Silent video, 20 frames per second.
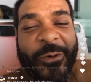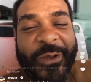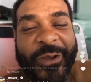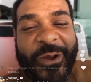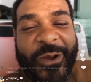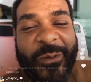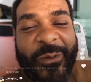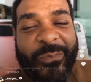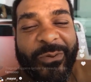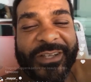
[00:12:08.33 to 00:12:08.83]

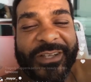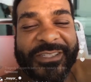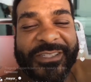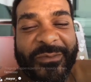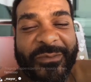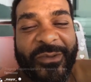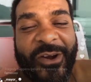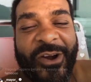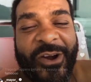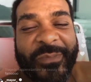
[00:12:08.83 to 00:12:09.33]
We gonna press
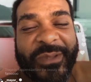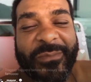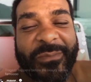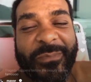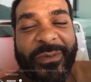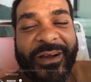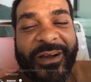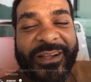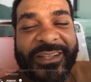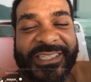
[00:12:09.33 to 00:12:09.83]
them army
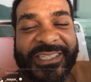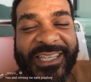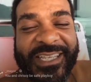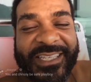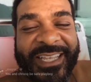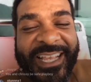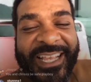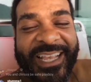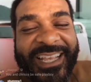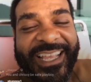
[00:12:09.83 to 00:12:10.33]
buttons,
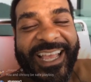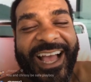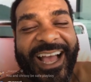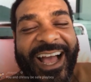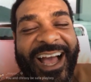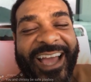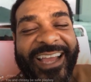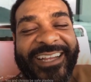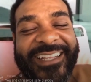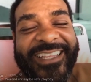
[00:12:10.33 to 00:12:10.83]

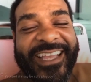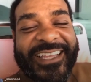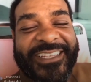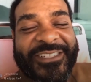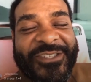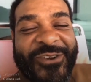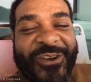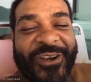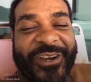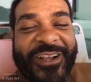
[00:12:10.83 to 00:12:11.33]
hype
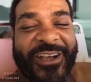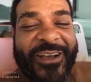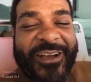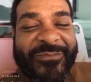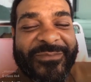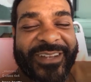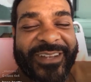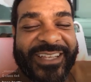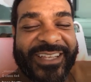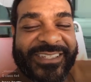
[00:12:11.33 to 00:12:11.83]
that joint
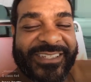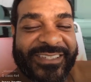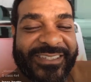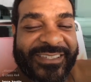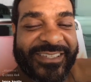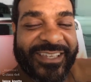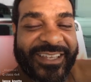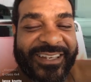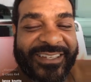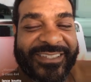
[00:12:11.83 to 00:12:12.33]
up. That
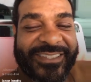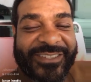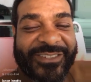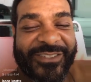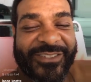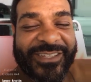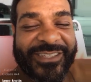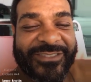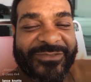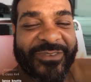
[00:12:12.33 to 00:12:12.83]
shit say it's
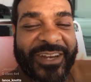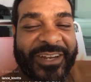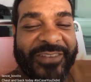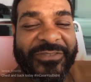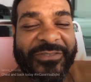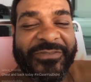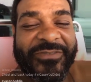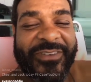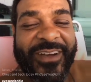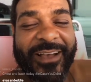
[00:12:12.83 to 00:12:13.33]
ready
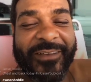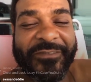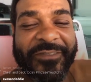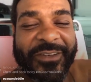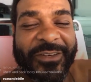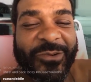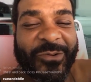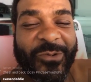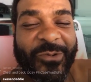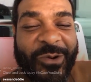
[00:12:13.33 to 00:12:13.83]
for 5
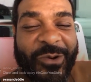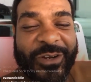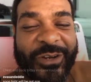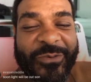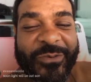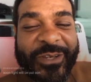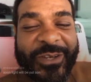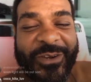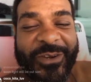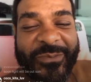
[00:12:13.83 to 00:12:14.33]
feet of
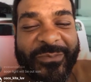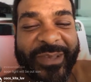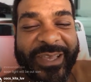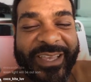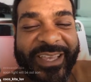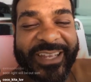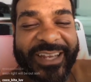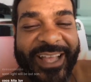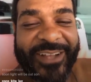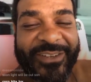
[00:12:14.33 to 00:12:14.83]
water. We gonna
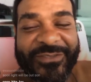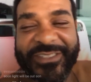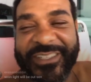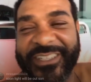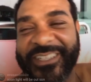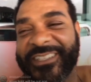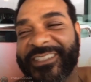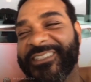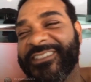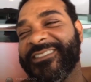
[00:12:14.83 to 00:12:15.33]
make it out,
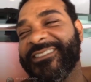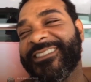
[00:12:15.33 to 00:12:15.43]
nigga.